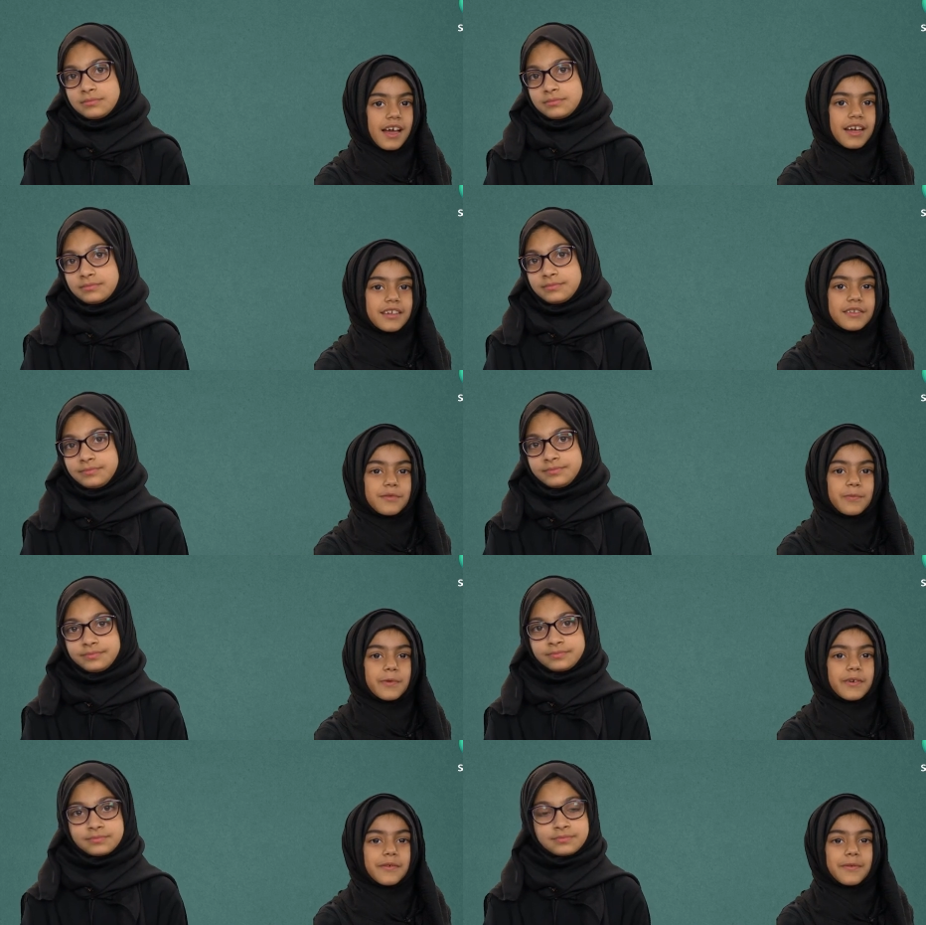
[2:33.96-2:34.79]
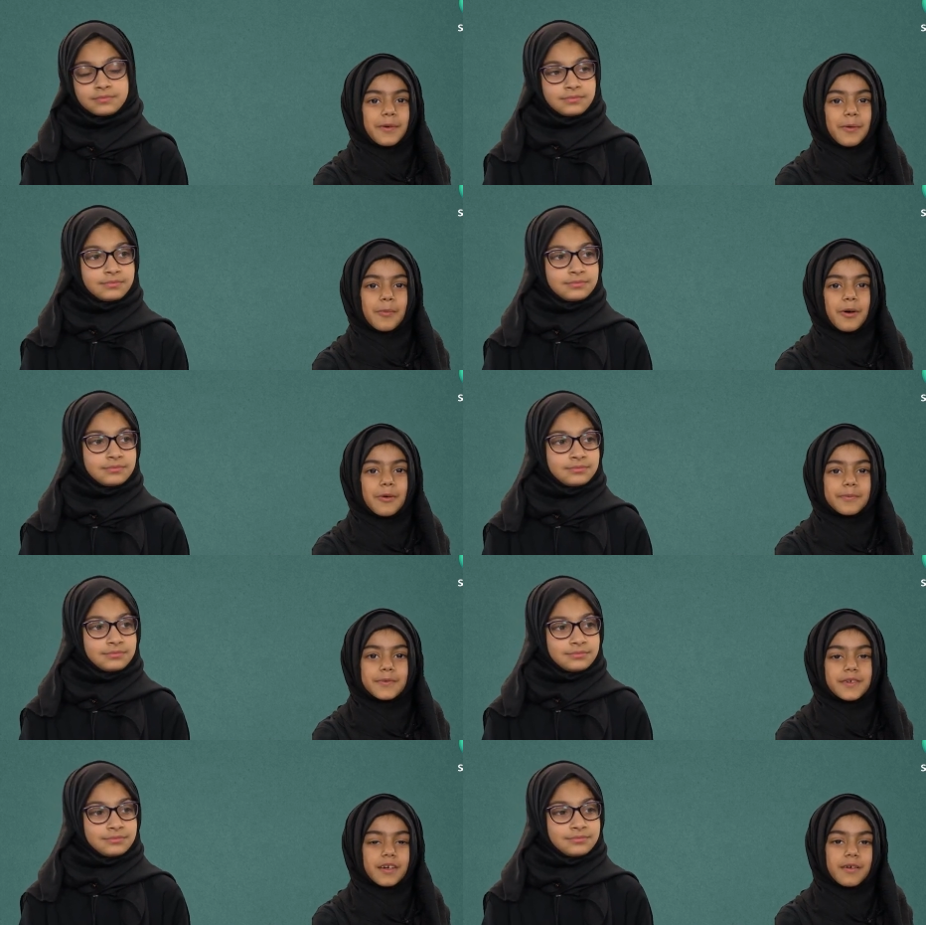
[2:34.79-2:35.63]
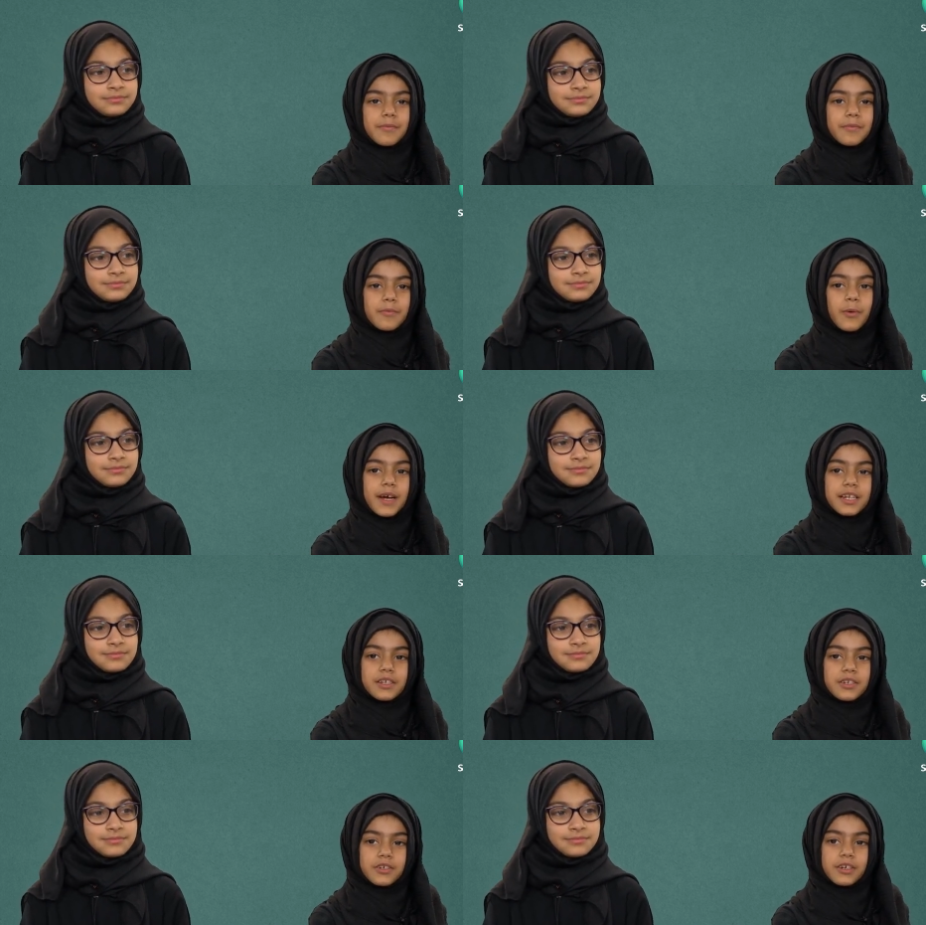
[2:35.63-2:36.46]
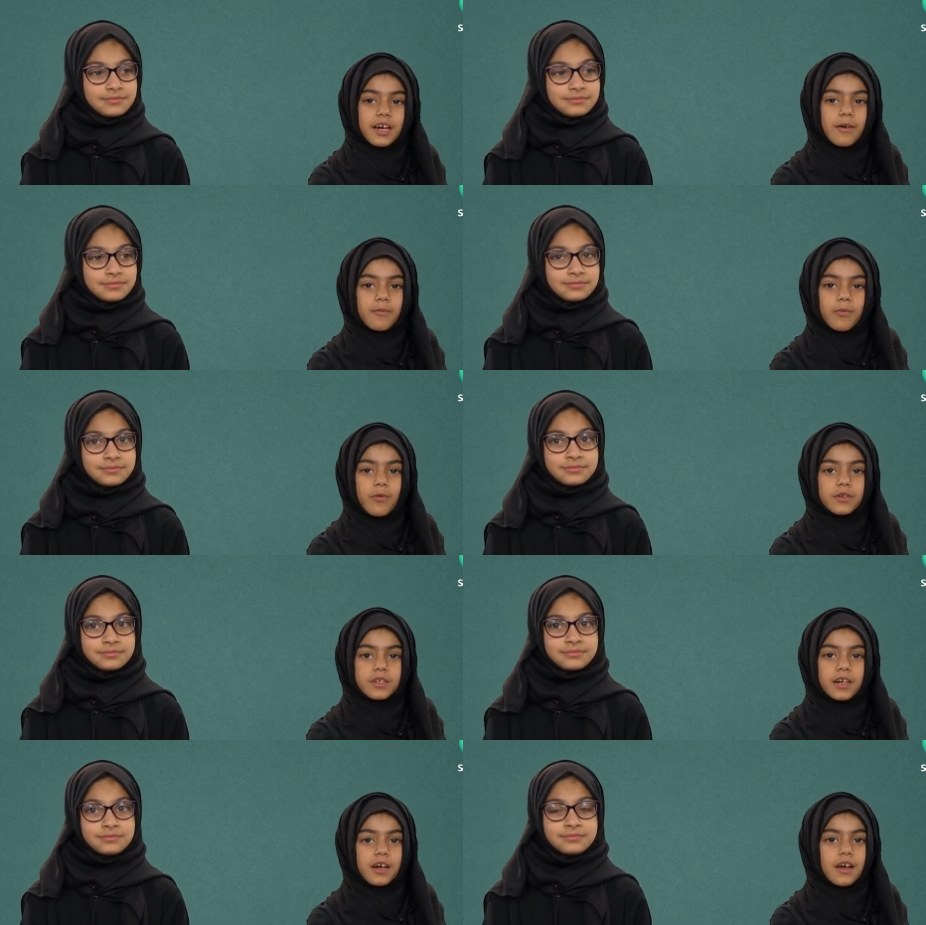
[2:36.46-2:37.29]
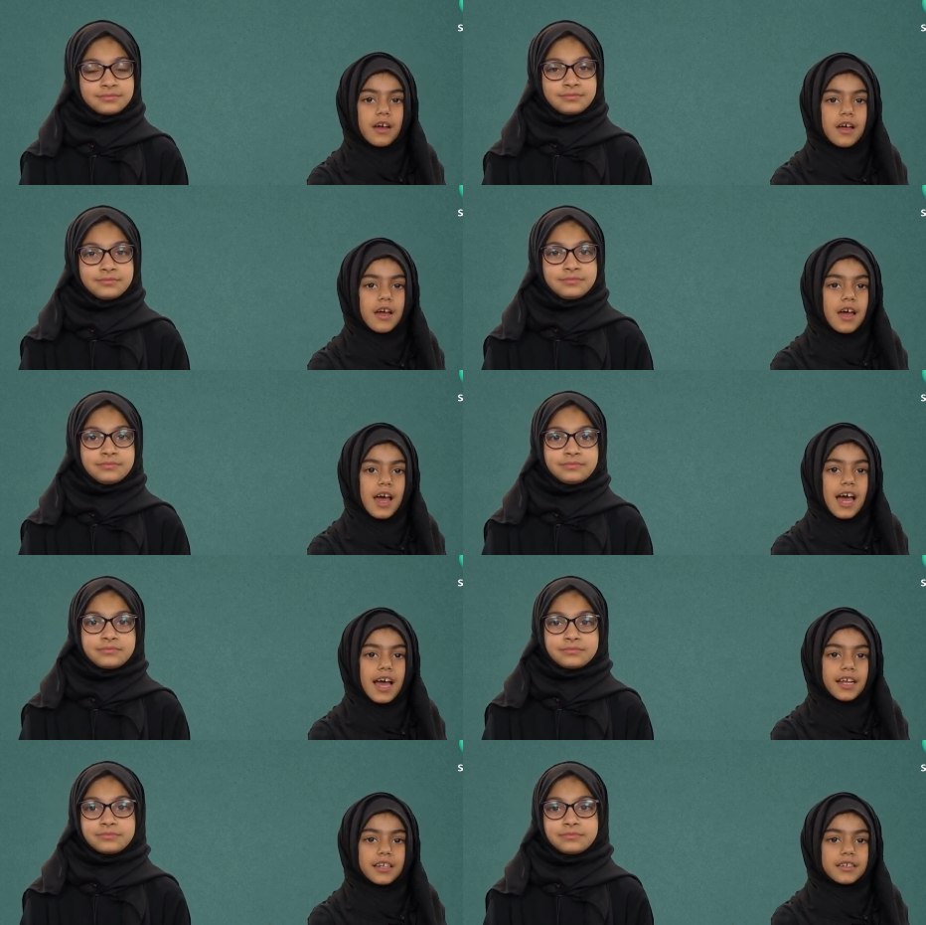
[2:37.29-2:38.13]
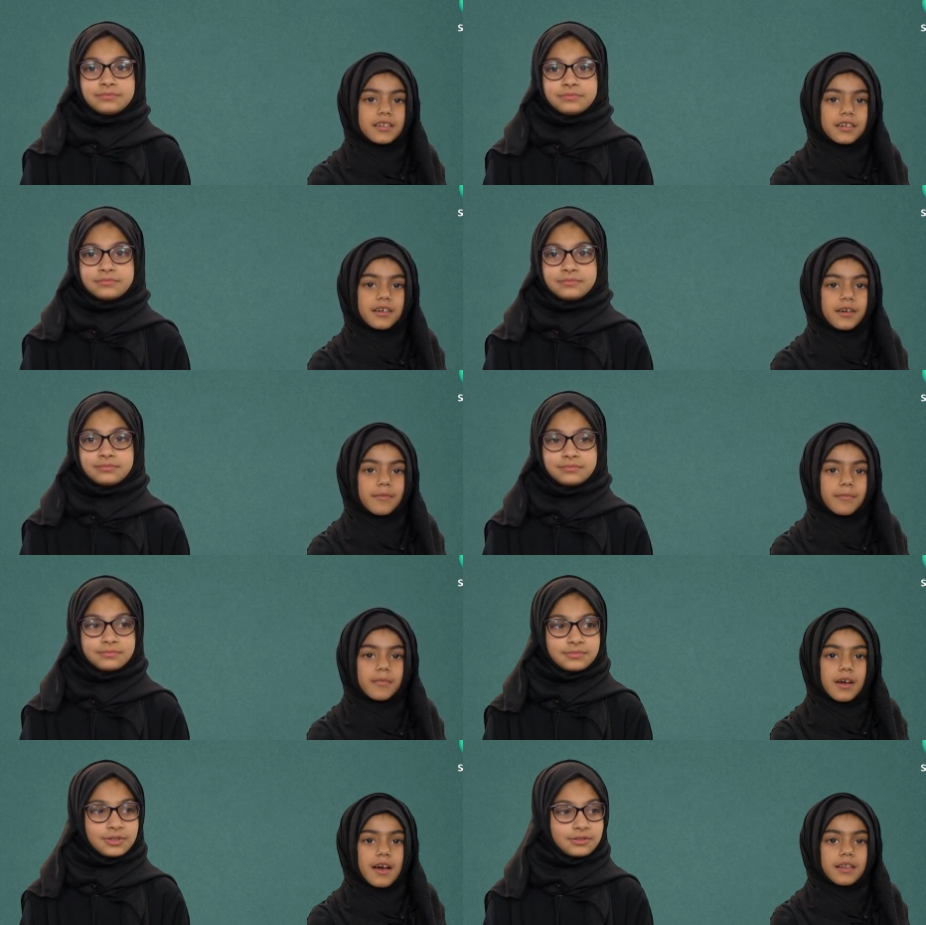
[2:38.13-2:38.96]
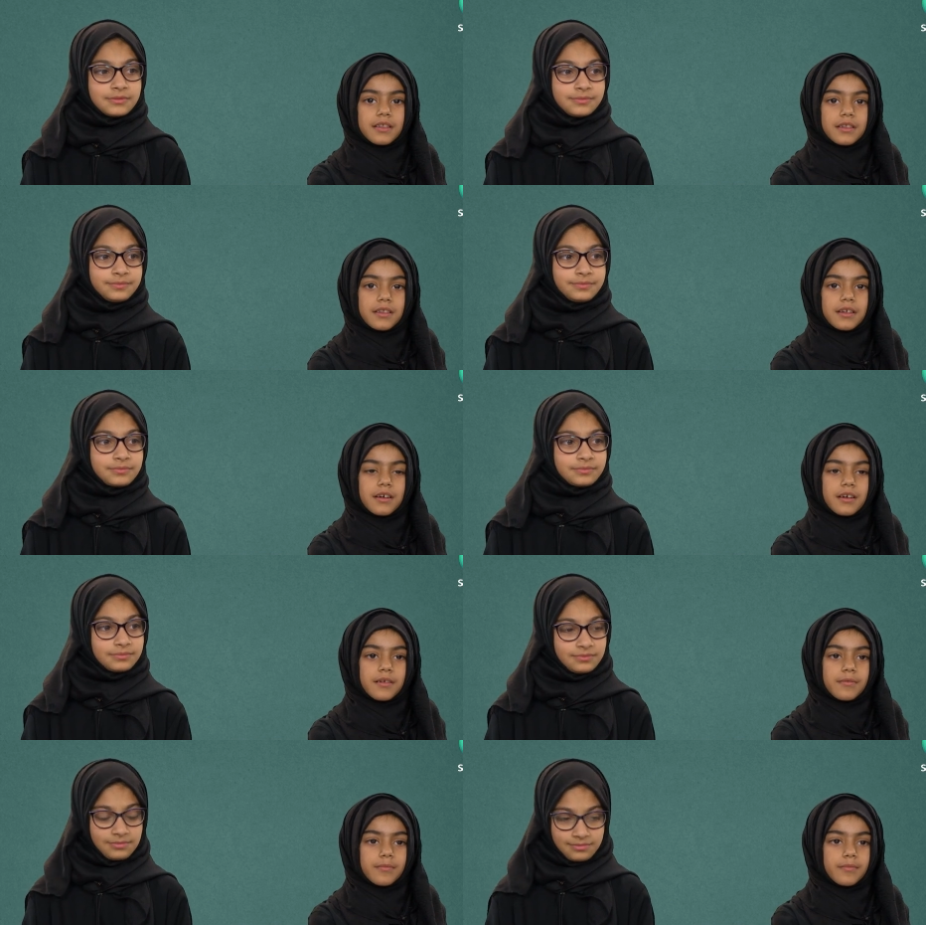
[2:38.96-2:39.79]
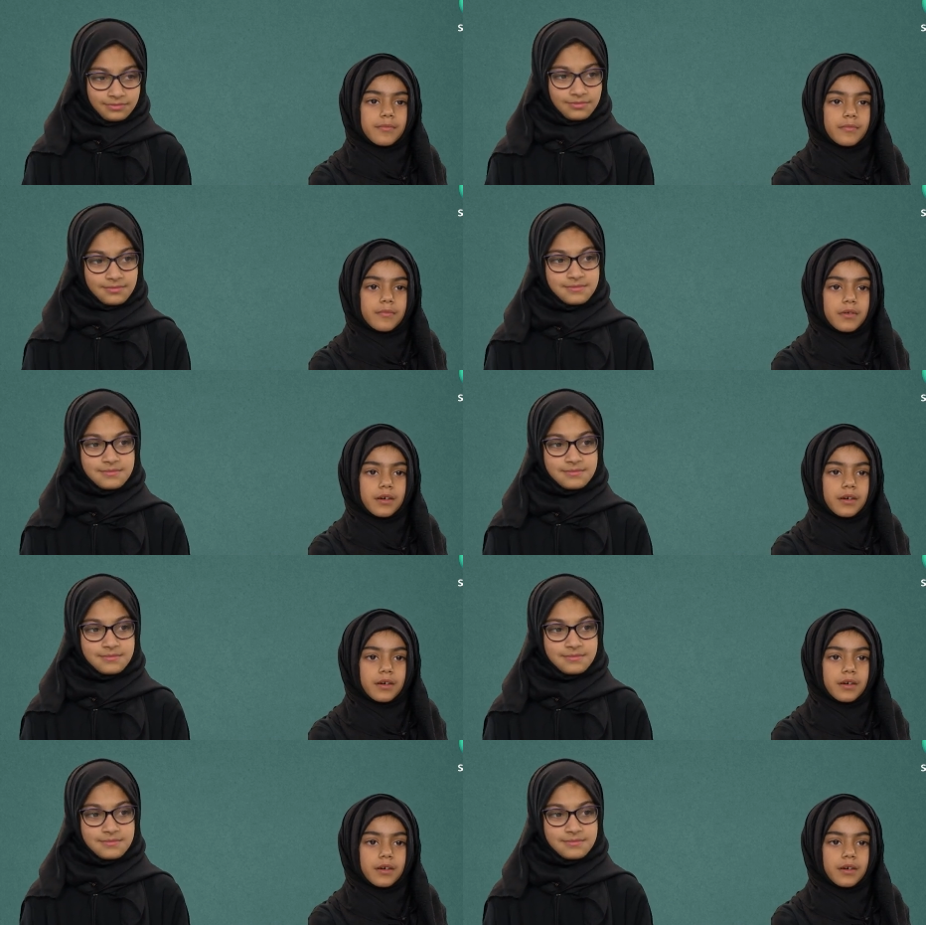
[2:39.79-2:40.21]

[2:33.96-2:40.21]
Speaker 1: And one of the moms um, went to get water, and um, um,